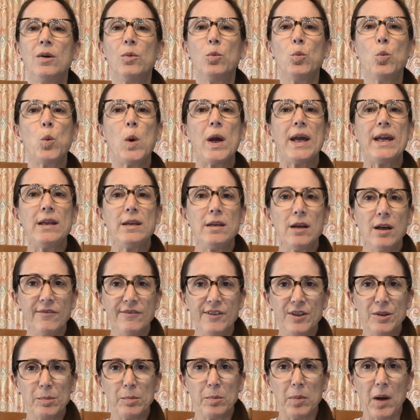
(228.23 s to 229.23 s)
weight of
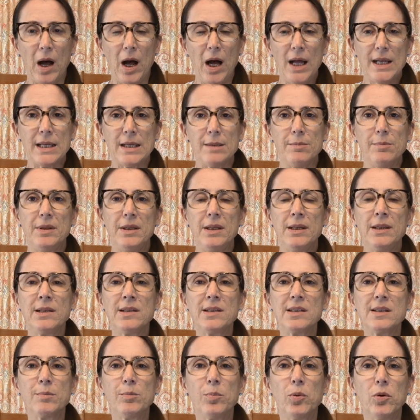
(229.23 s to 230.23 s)
your body being
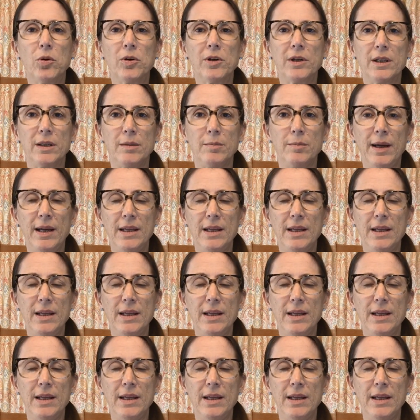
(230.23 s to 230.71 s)
supported